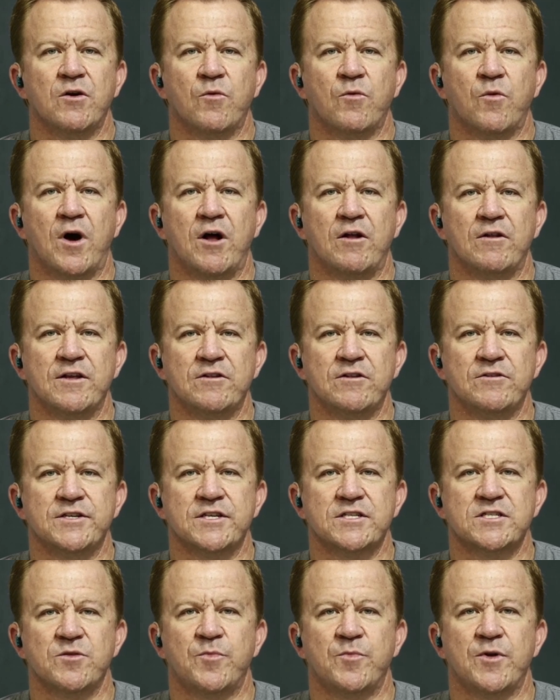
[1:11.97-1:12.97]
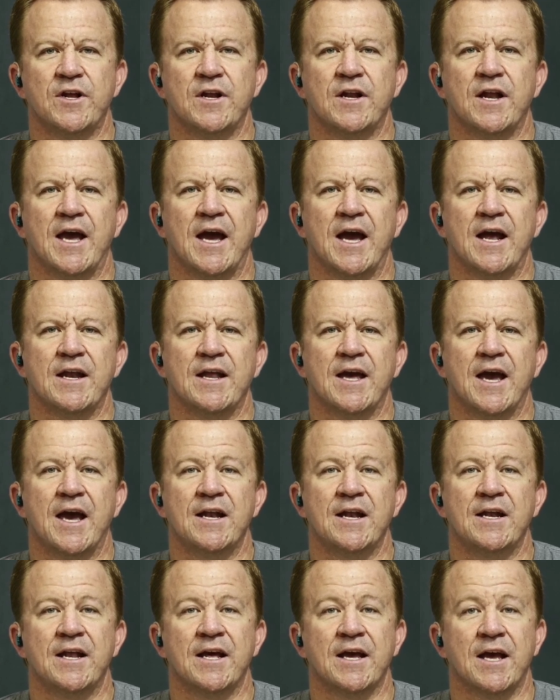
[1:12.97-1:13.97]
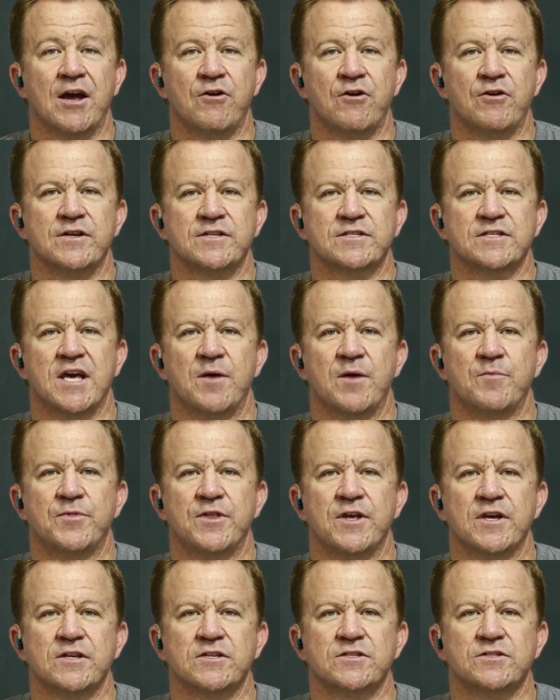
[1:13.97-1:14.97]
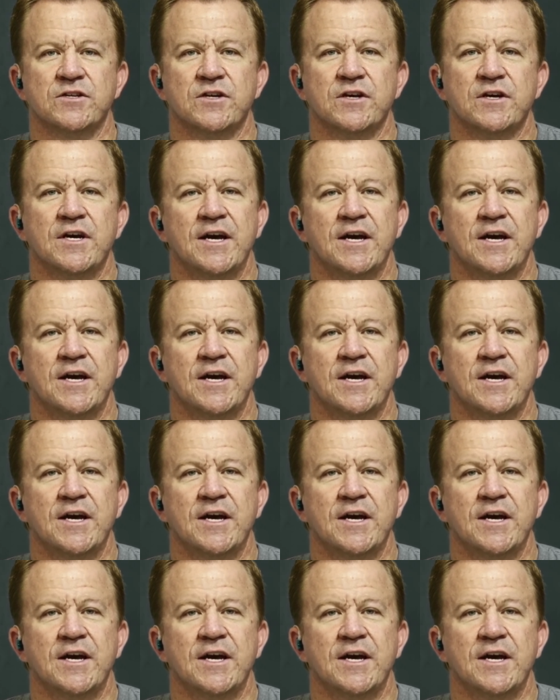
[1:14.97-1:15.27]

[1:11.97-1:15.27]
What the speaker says: while ill discipline and handling errors kept things